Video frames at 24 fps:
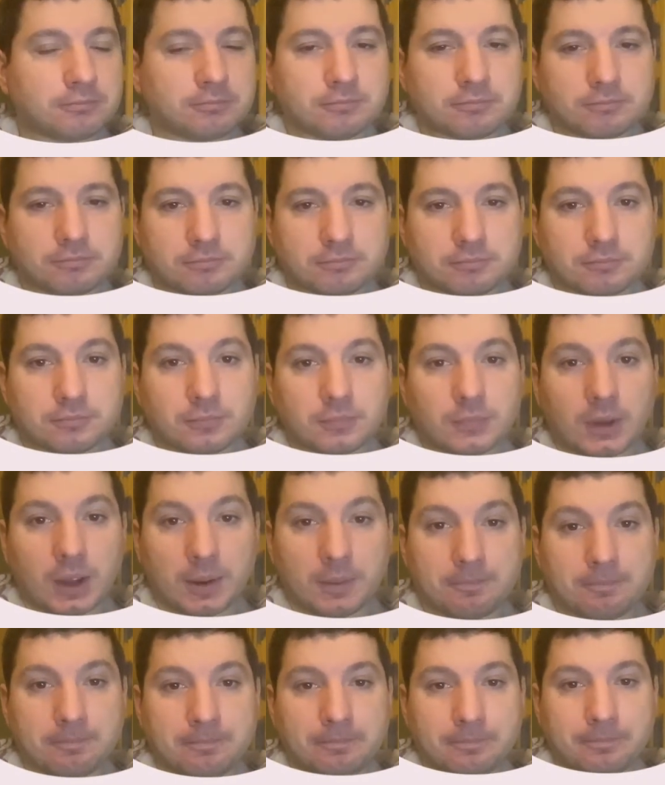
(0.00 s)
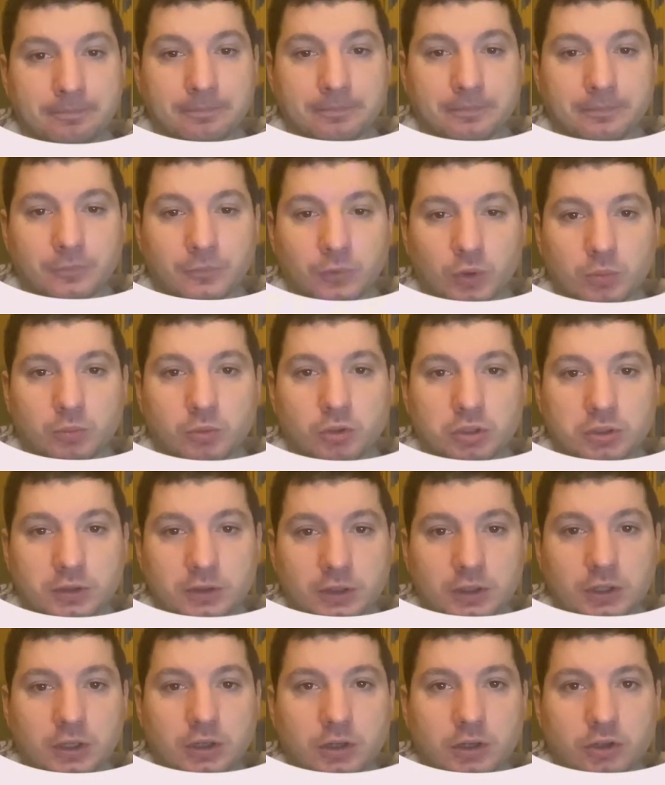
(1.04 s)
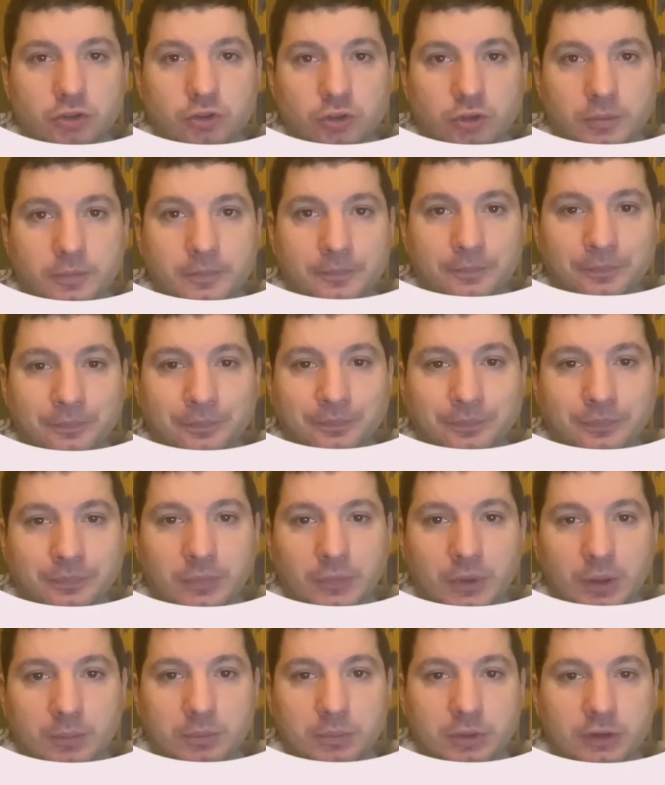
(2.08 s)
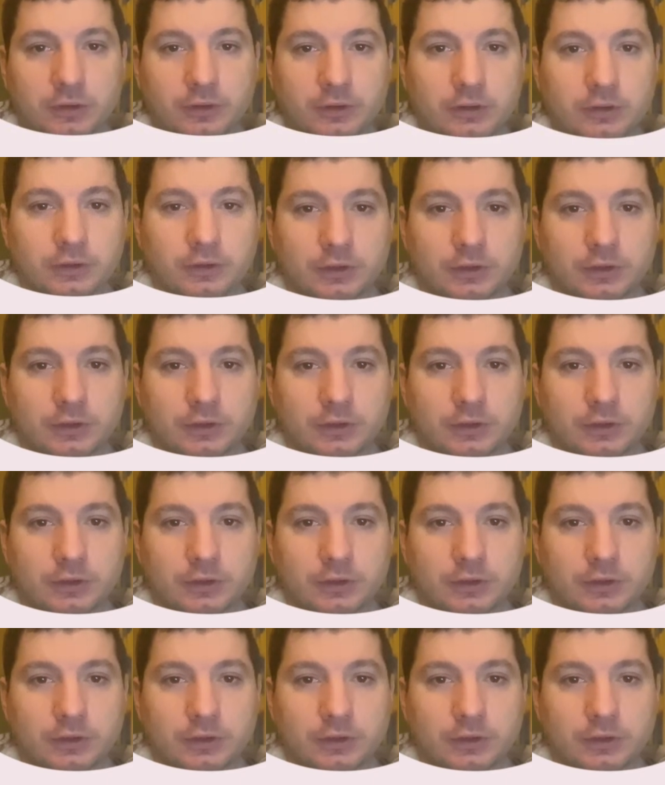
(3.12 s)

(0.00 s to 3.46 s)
we have signature line with name,